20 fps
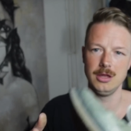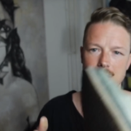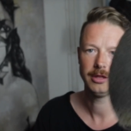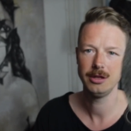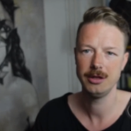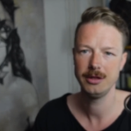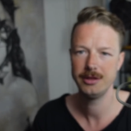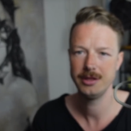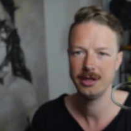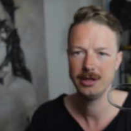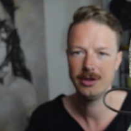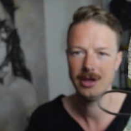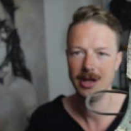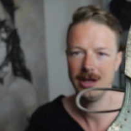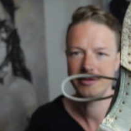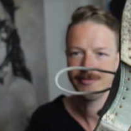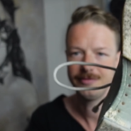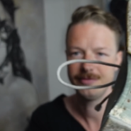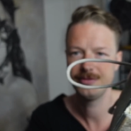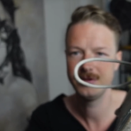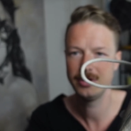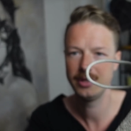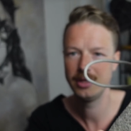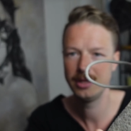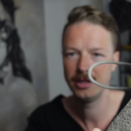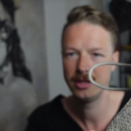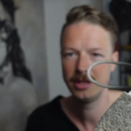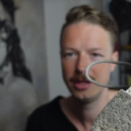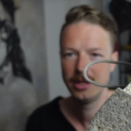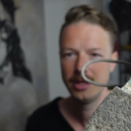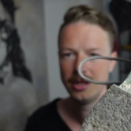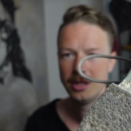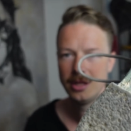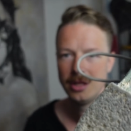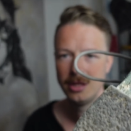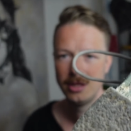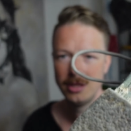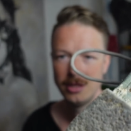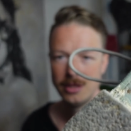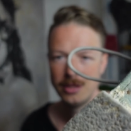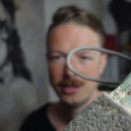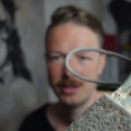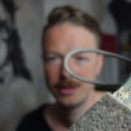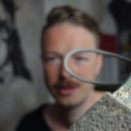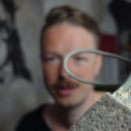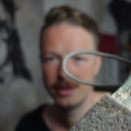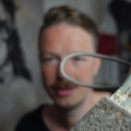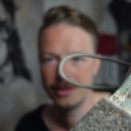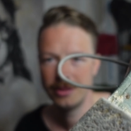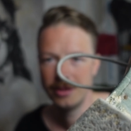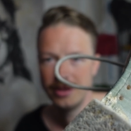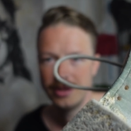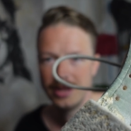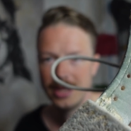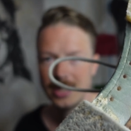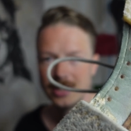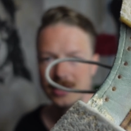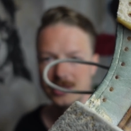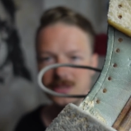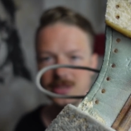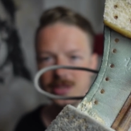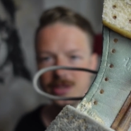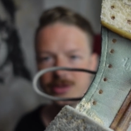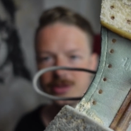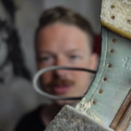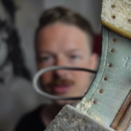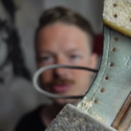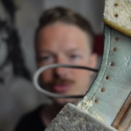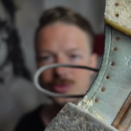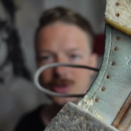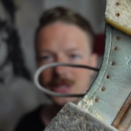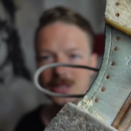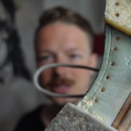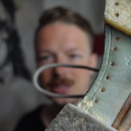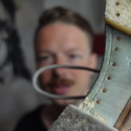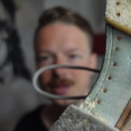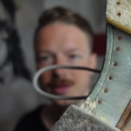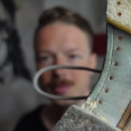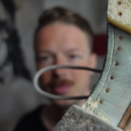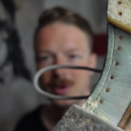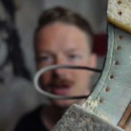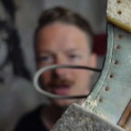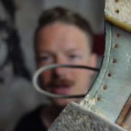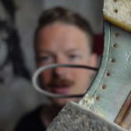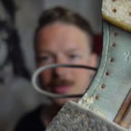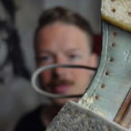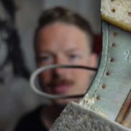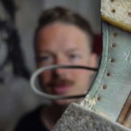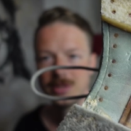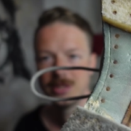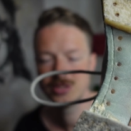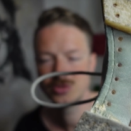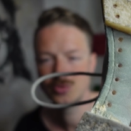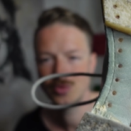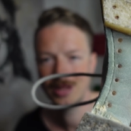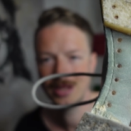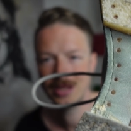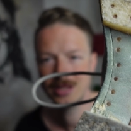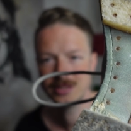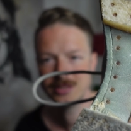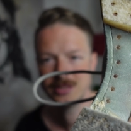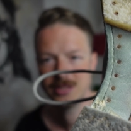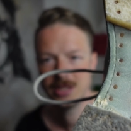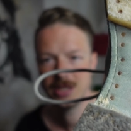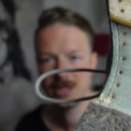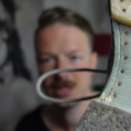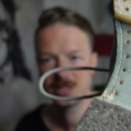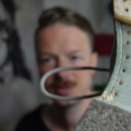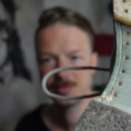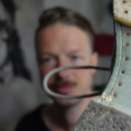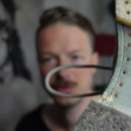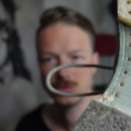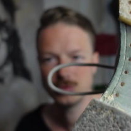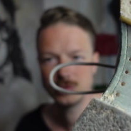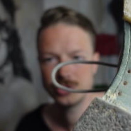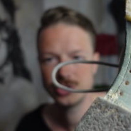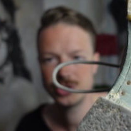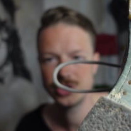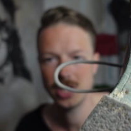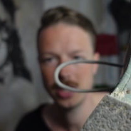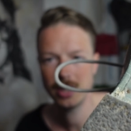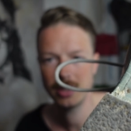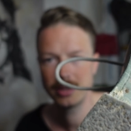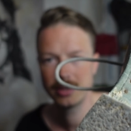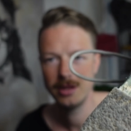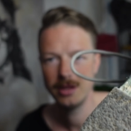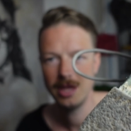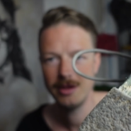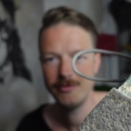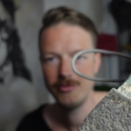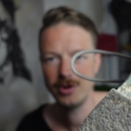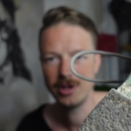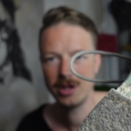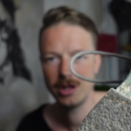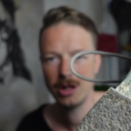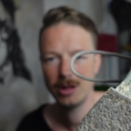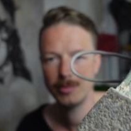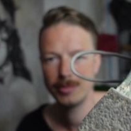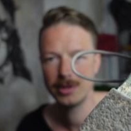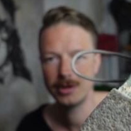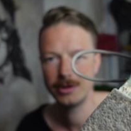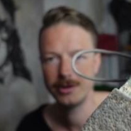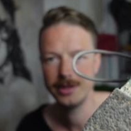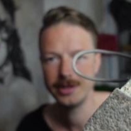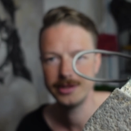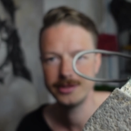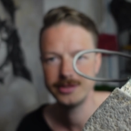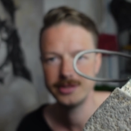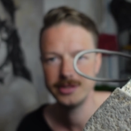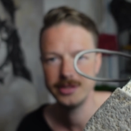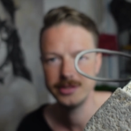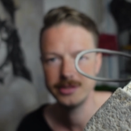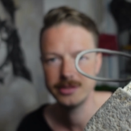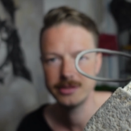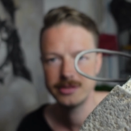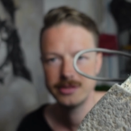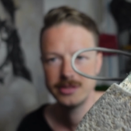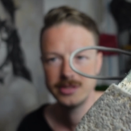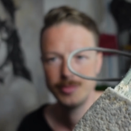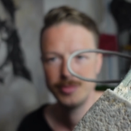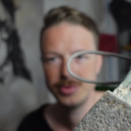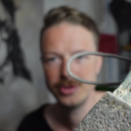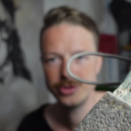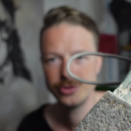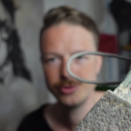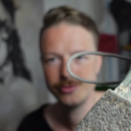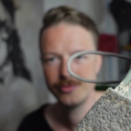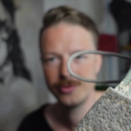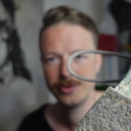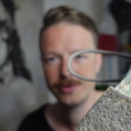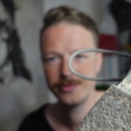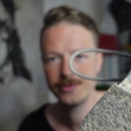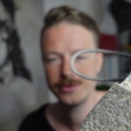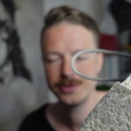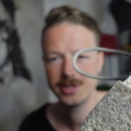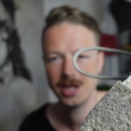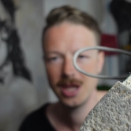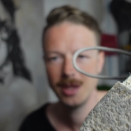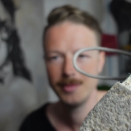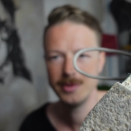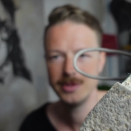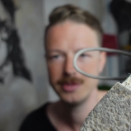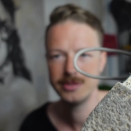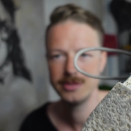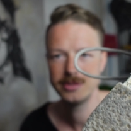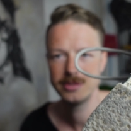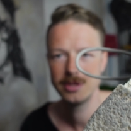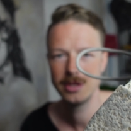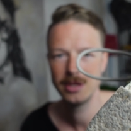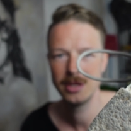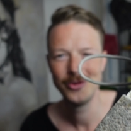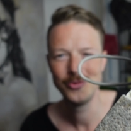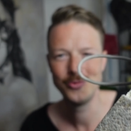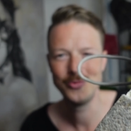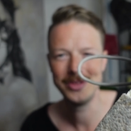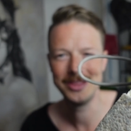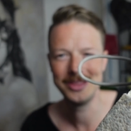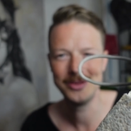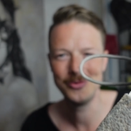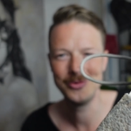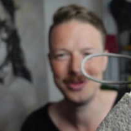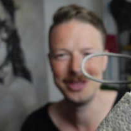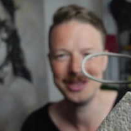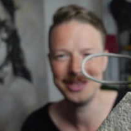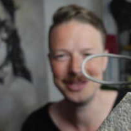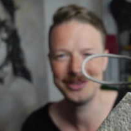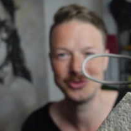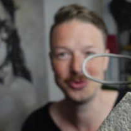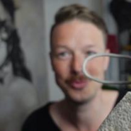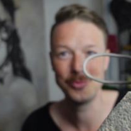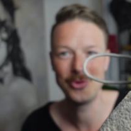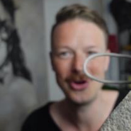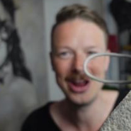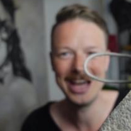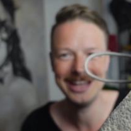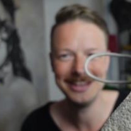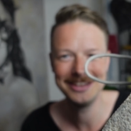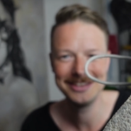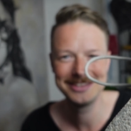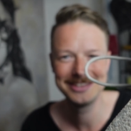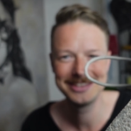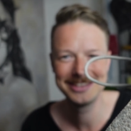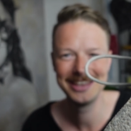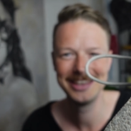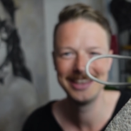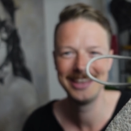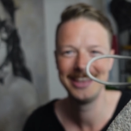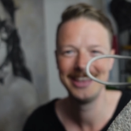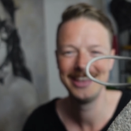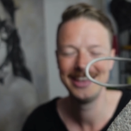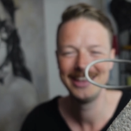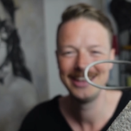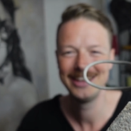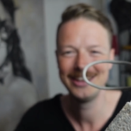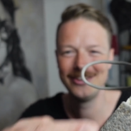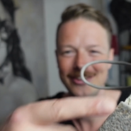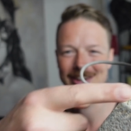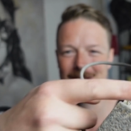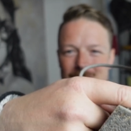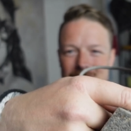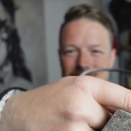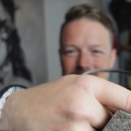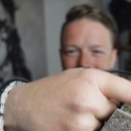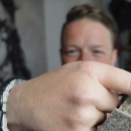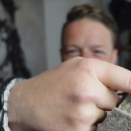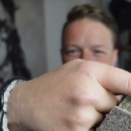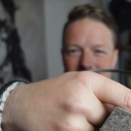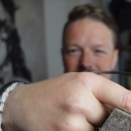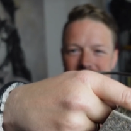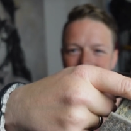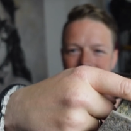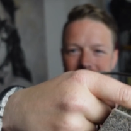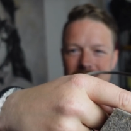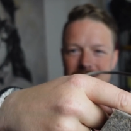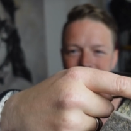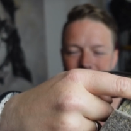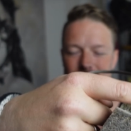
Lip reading: And then you have the nails here as well at the bottom, as well as the exposed shank. Every cobbler that sees a CCP shoe for the first time is really surprised, right? Because the shank is